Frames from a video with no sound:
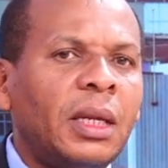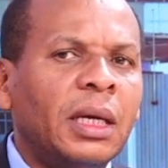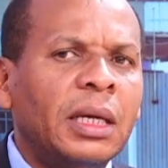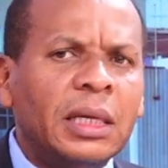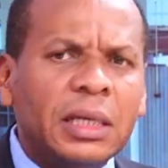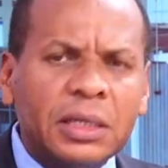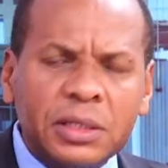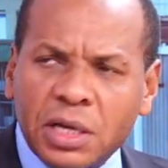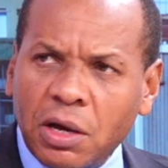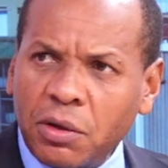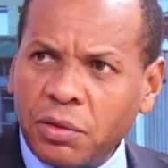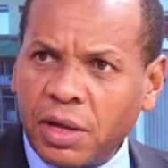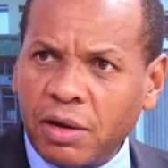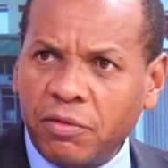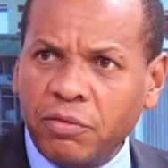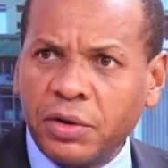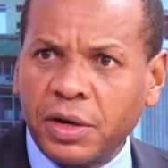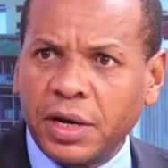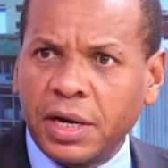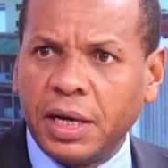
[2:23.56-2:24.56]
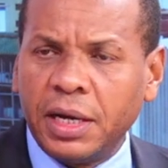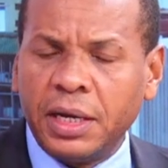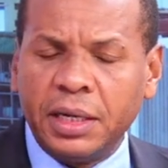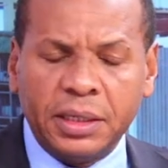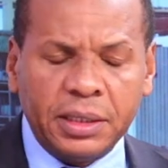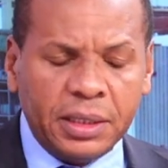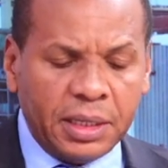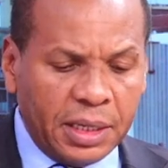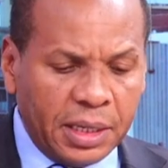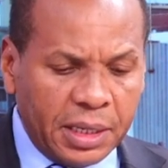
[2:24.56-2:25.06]
in South Africa,
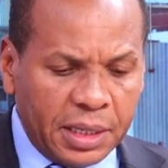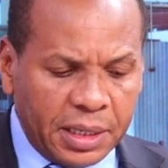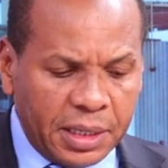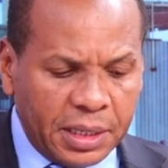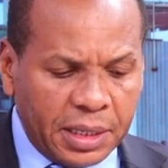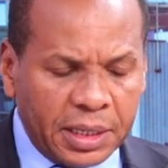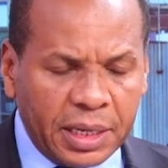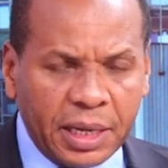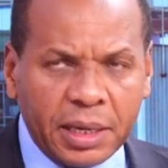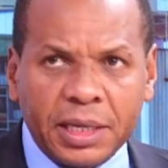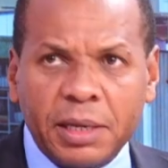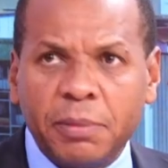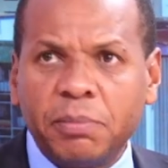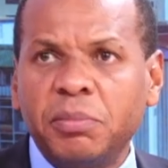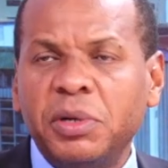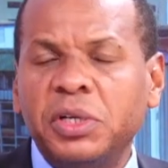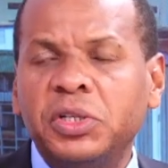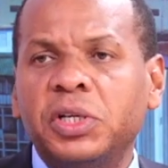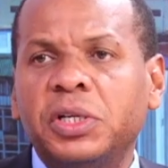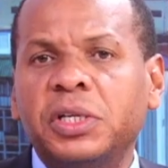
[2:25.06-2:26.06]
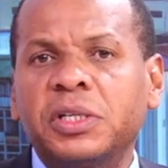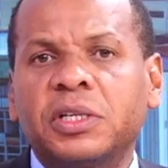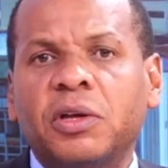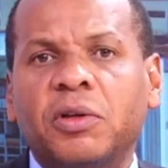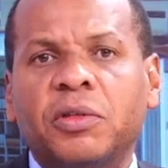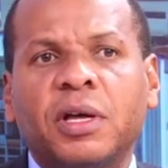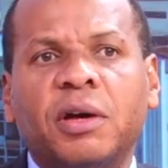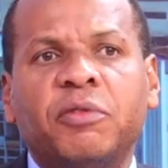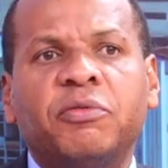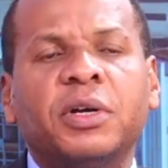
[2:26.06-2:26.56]
and I keep mentioning
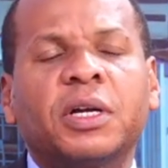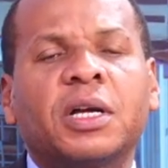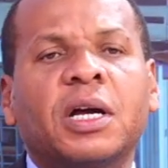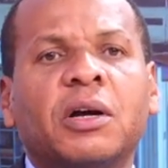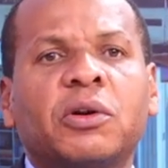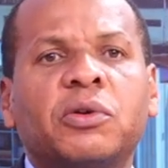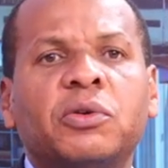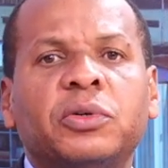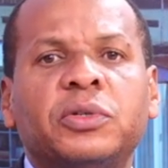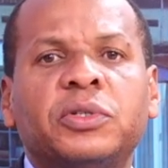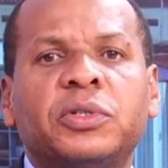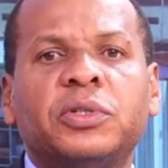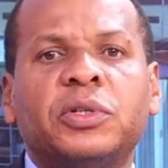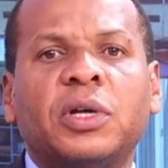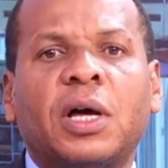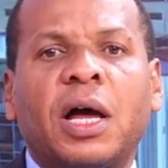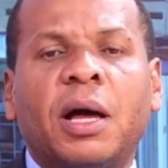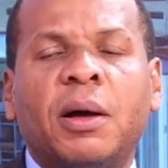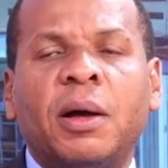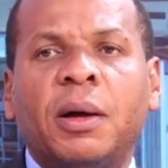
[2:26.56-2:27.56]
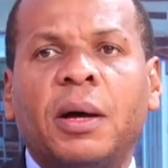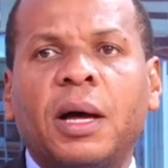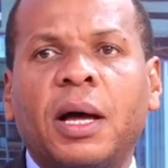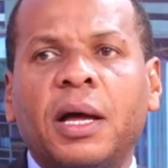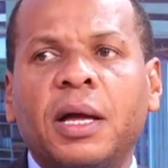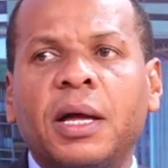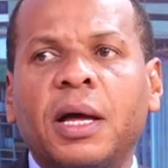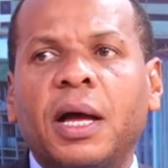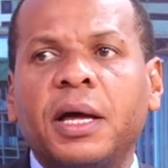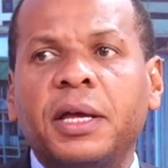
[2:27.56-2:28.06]
South Africa because
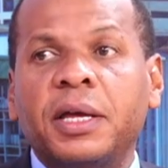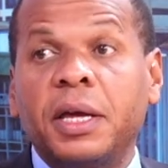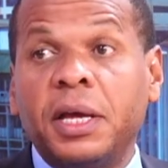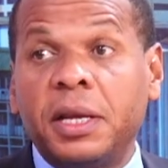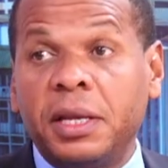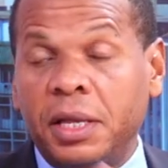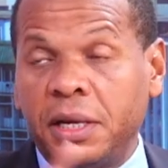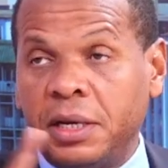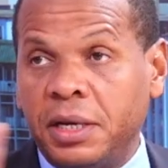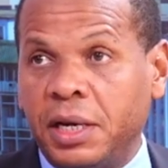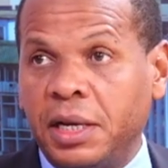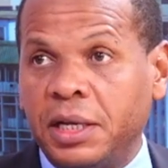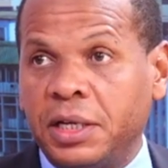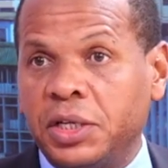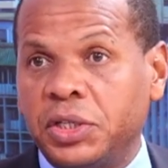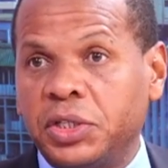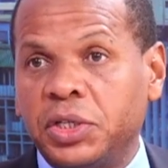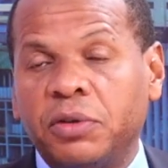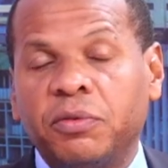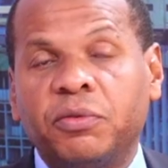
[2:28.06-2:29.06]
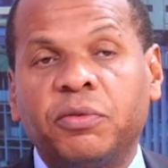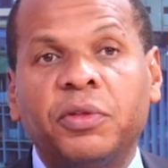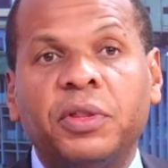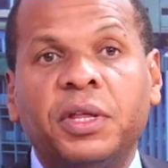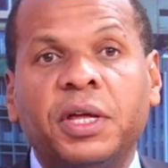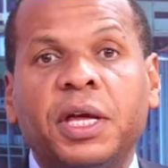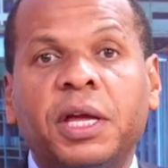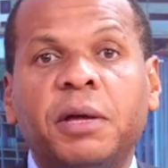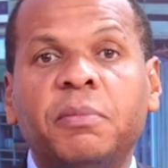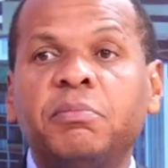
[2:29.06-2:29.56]
I head the delegation for
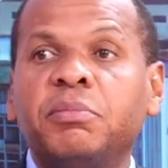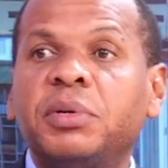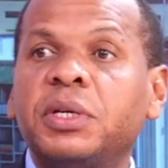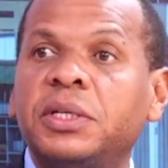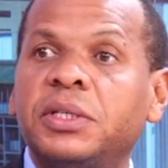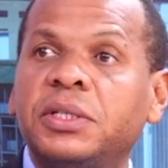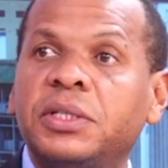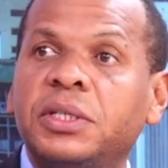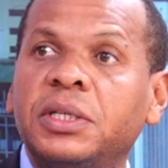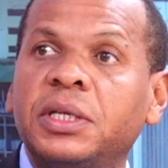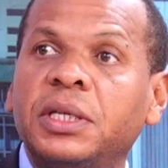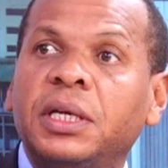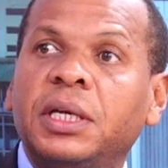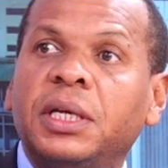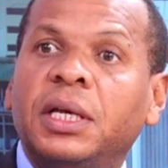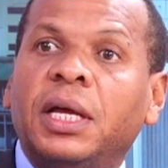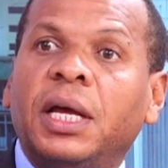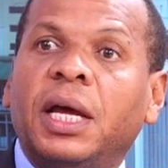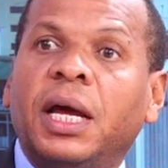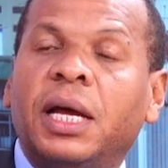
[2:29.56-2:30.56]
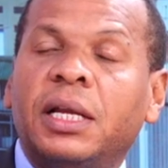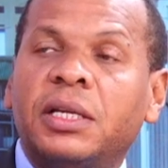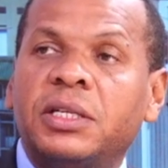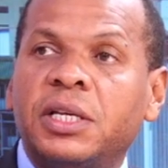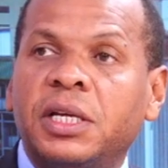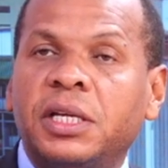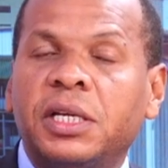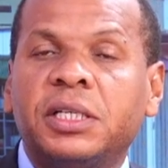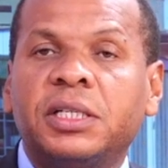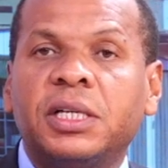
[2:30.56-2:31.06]
the MPs and
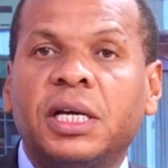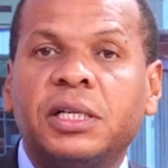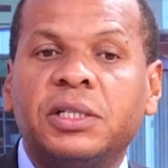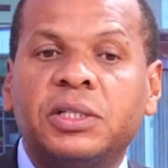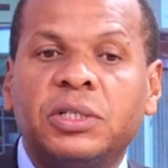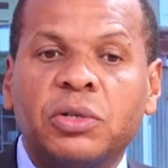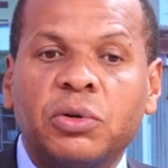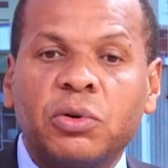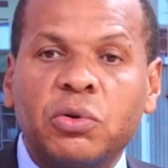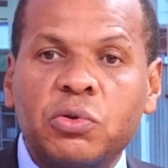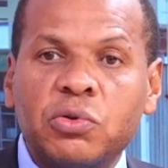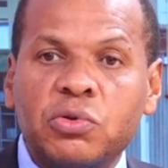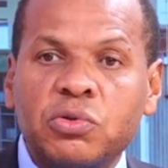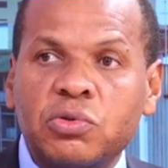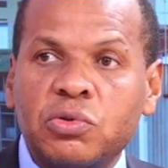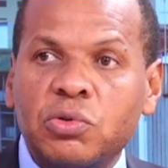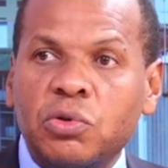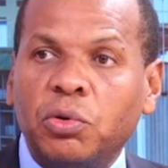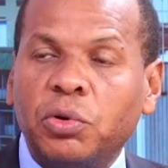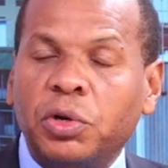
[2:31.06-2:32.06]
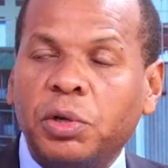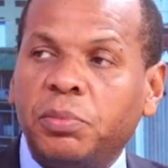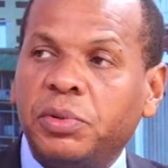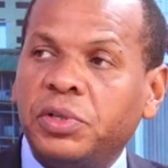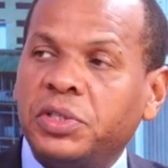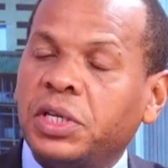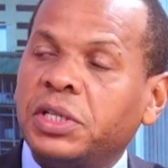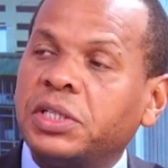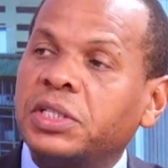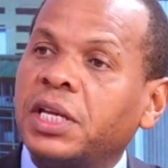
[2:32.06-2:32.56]
senators who
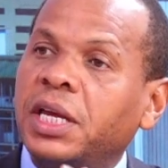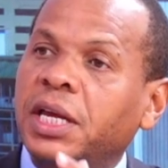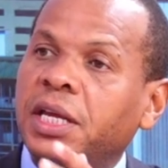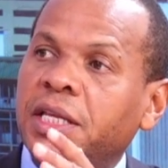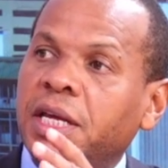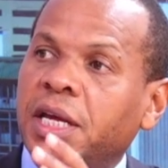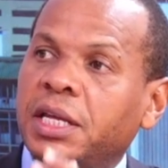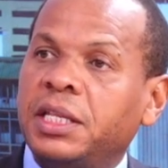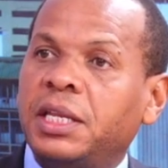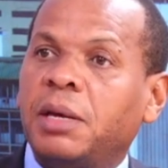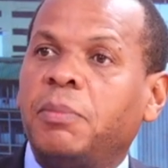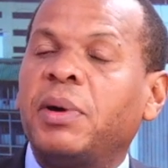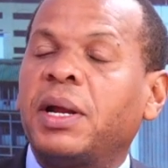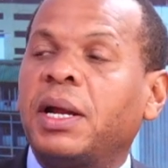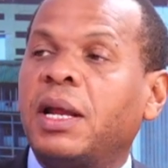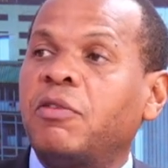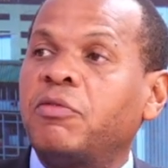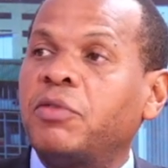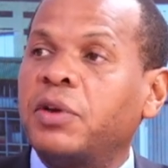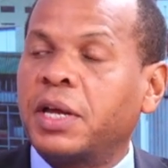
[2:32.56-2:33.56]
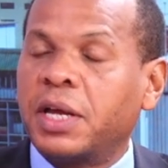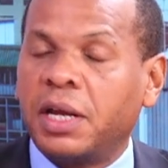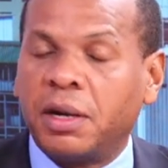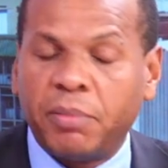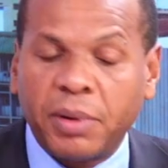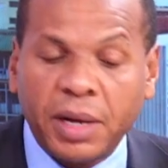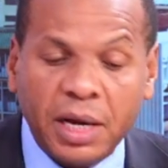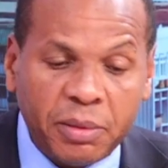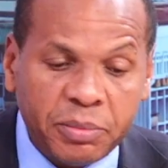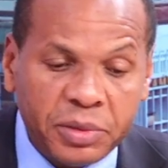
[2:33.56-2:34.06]
represent Kenya in the Pan-African
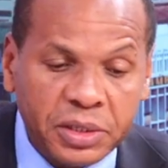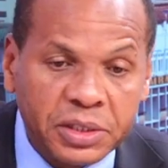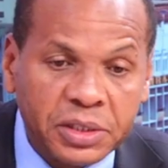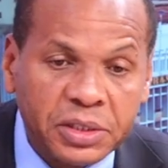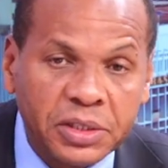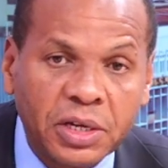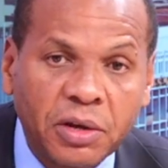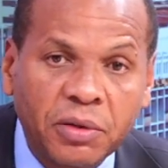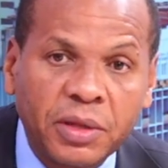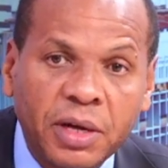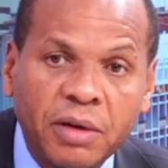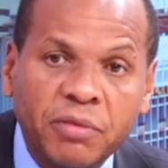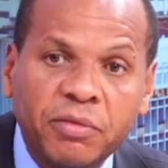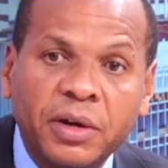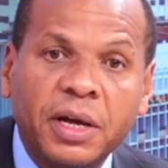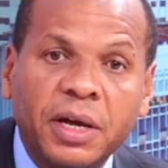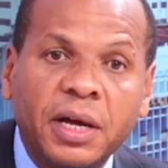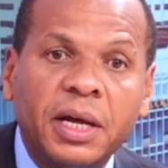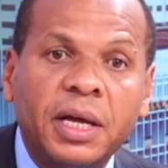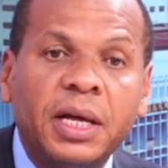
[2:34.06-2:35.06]
Parliament in South Africa.